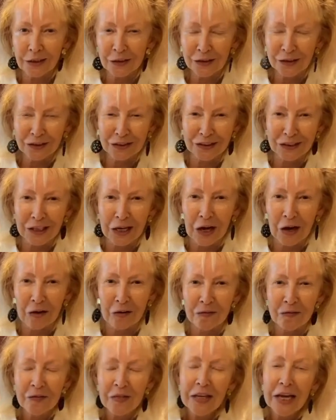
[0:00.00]
yourself.
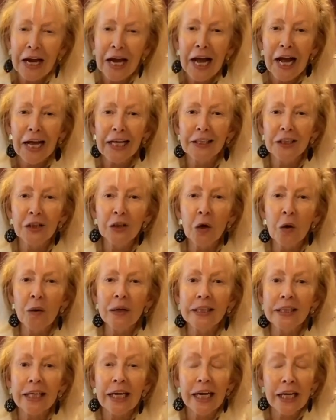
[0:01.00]
And so
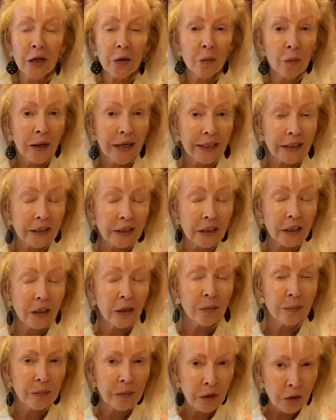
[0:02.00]
it's, in a way, it's a
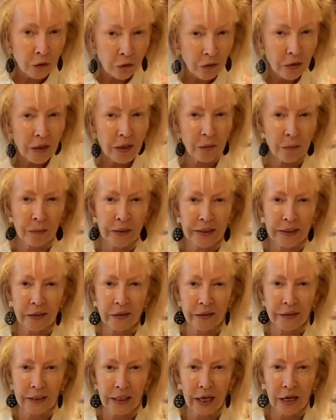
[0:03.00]
communion with
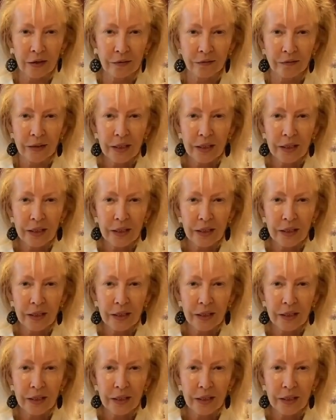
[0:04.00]
yourself.